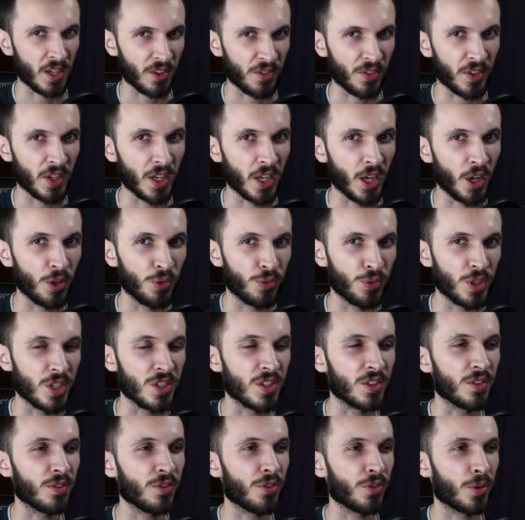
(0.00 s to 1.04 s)
have uh,
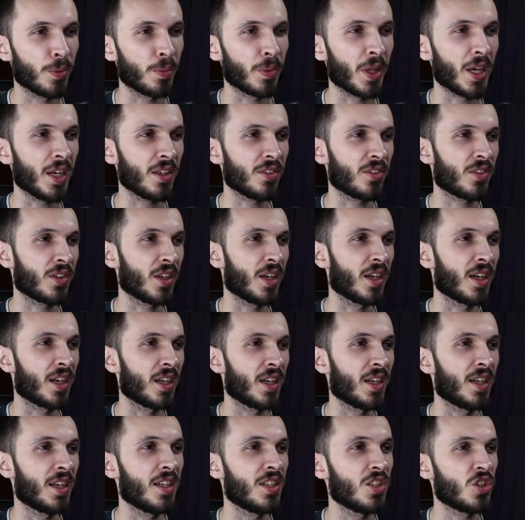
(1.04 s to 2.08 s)
arisen from that,
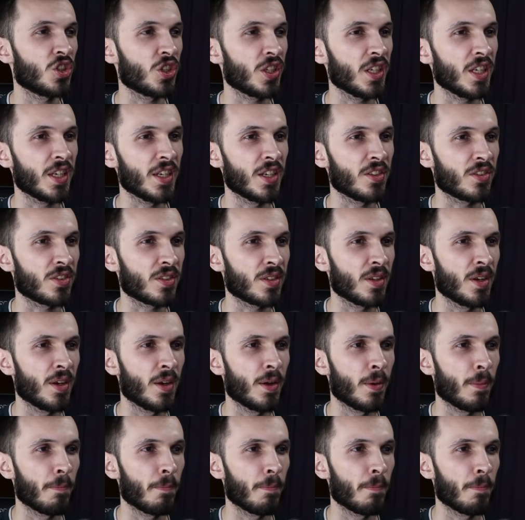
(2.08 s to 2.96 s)
uh, and she is